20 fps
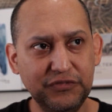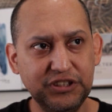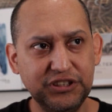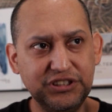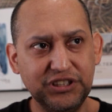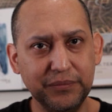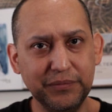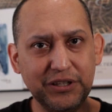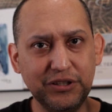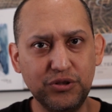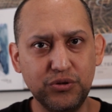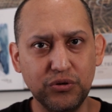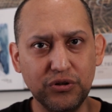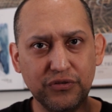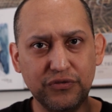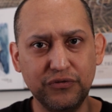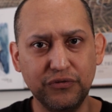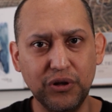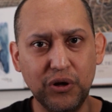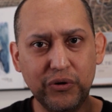something sort of
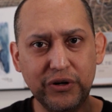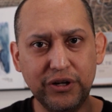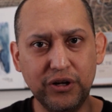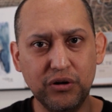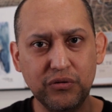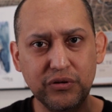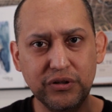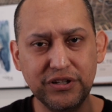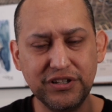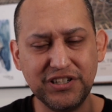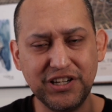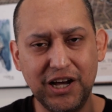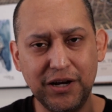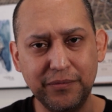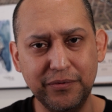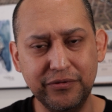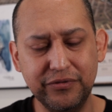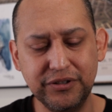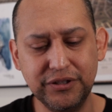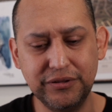floating over the
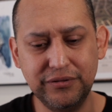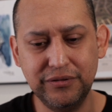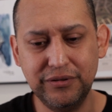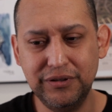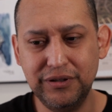top of it.